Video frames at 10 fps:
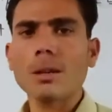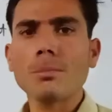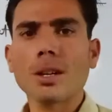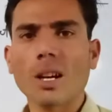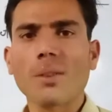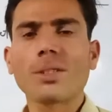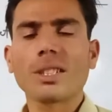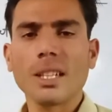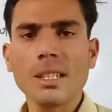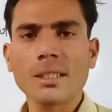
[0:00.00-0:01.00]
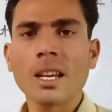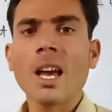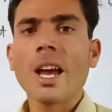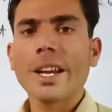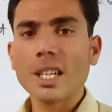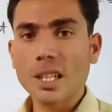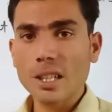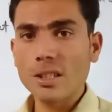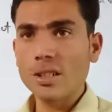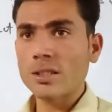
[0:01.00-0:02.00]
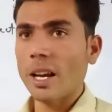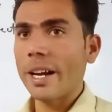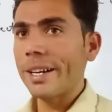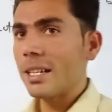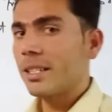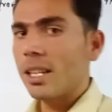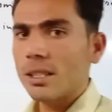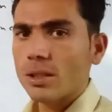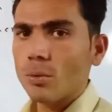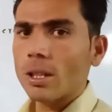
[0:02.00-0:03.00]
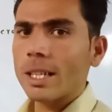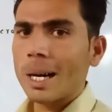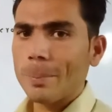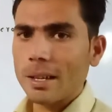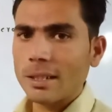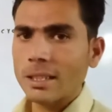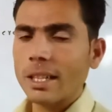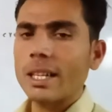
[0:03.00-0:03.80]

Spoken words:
number of shells increases, and in shells what are present?